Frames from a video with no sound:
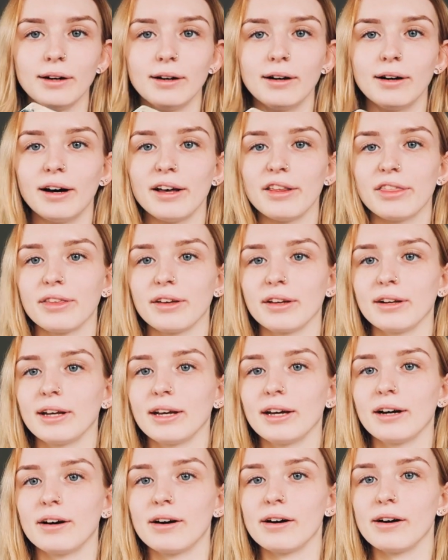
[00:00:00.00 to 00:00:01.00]
I think
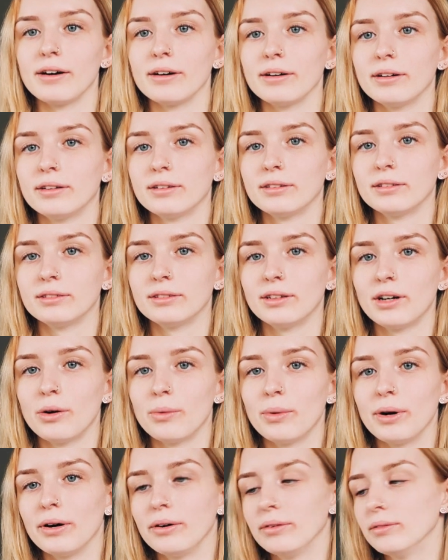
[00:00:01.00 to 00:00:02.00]
they are,
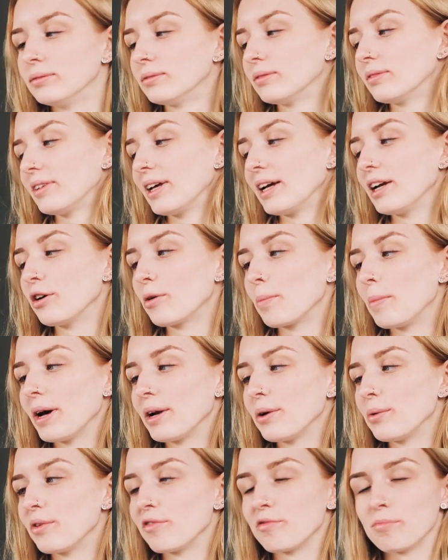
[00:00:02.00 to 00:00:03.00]
well, they look
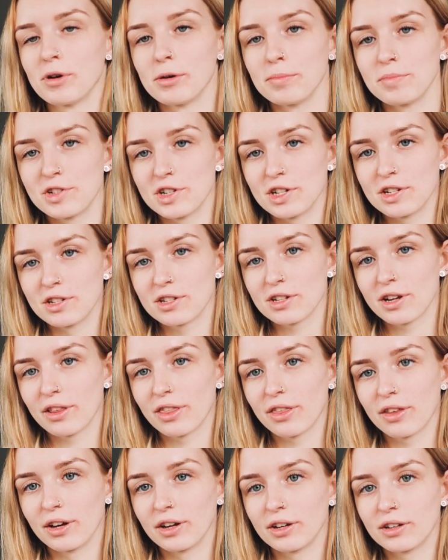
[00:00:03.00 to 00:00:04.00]
better with mom jeans, I
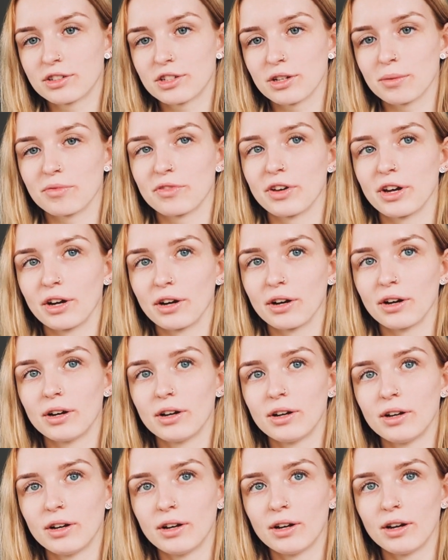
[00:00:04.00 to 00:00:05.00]
think. Something
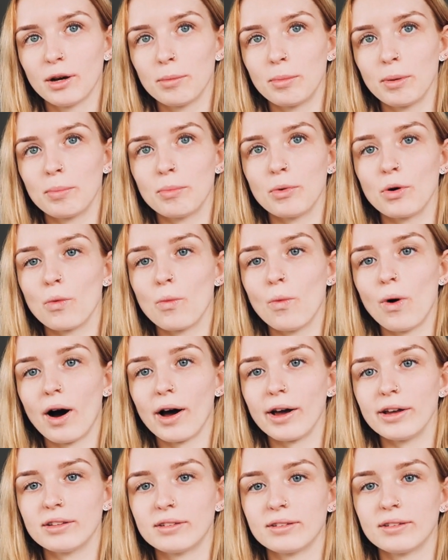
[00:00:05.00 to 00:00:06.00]
a bit more
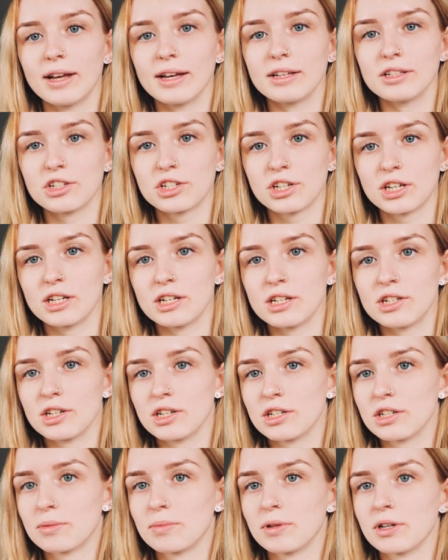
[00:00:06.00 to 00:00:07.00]
wide than skinny
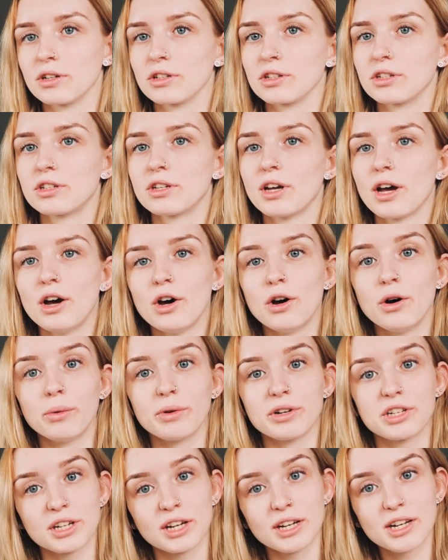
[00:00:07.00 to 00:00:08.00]
jeans, because
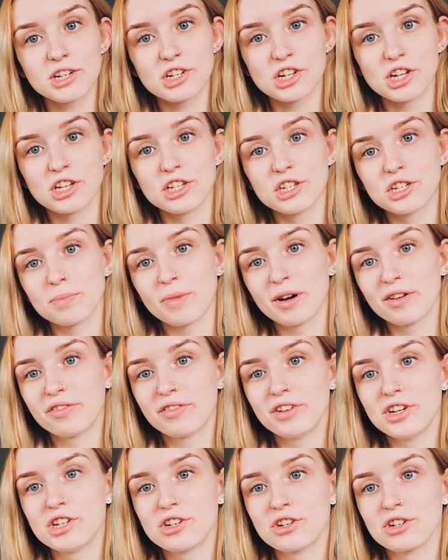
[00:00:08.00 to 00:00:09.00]
with skinny jeans, my
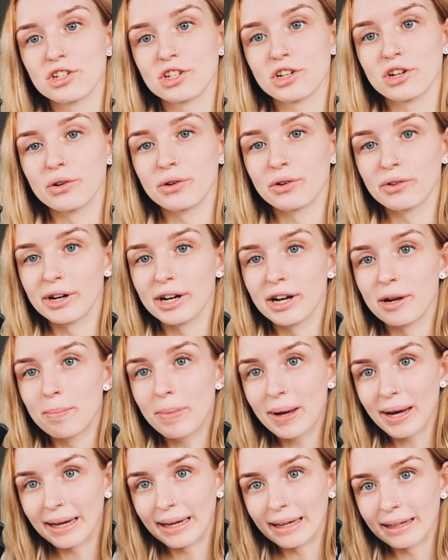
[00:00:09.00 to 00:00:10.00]
feet just look really
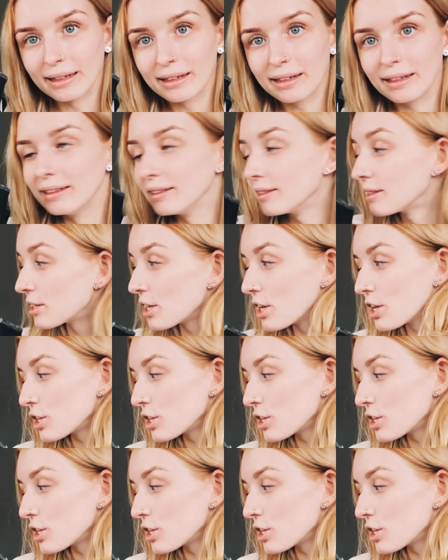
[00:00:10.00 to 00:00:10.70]
big in these.